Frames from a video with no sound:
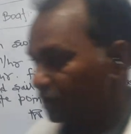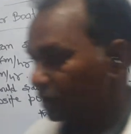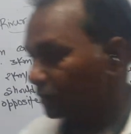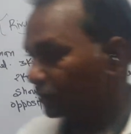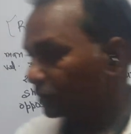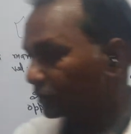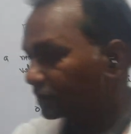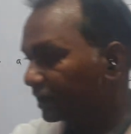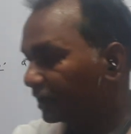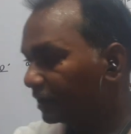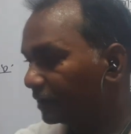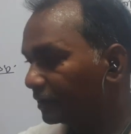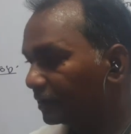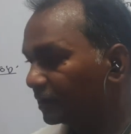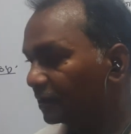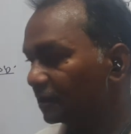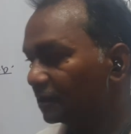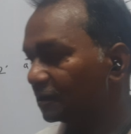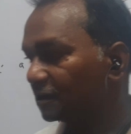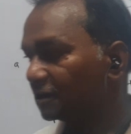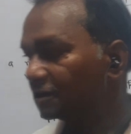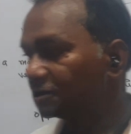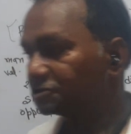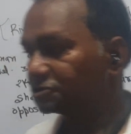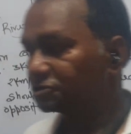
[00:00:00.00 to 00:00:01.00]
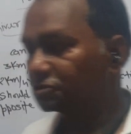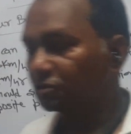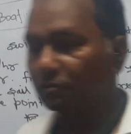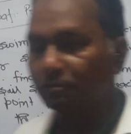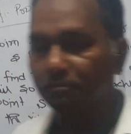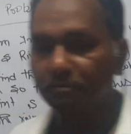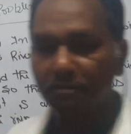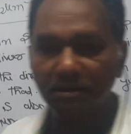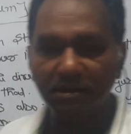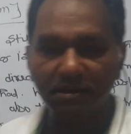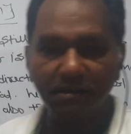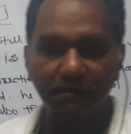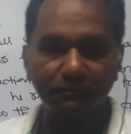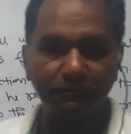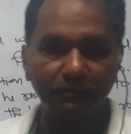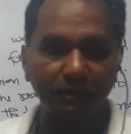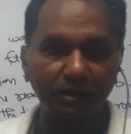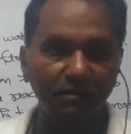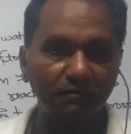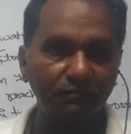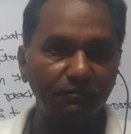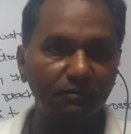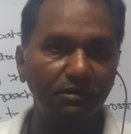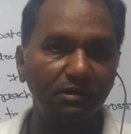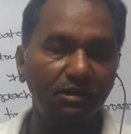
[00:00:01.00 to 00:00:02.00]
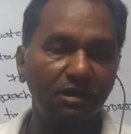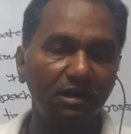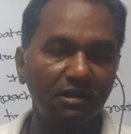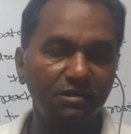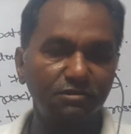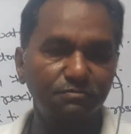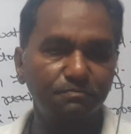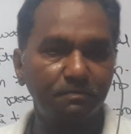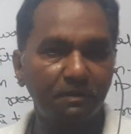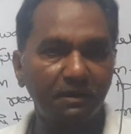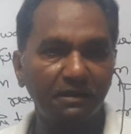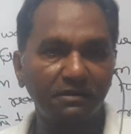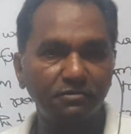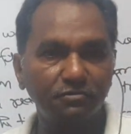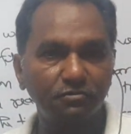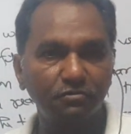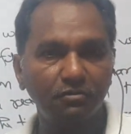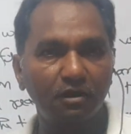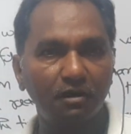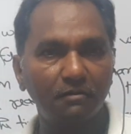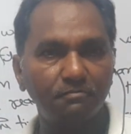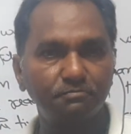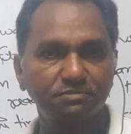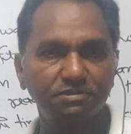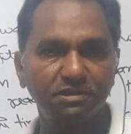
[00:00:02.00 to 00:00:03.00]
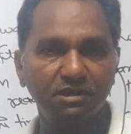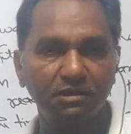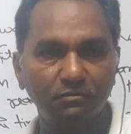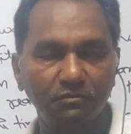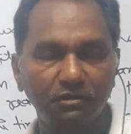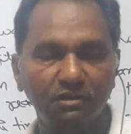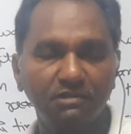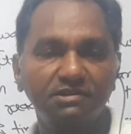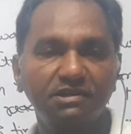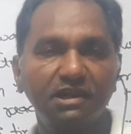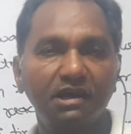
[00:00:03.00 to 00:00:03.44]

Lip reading: Okay, it should be defined with respect to observer.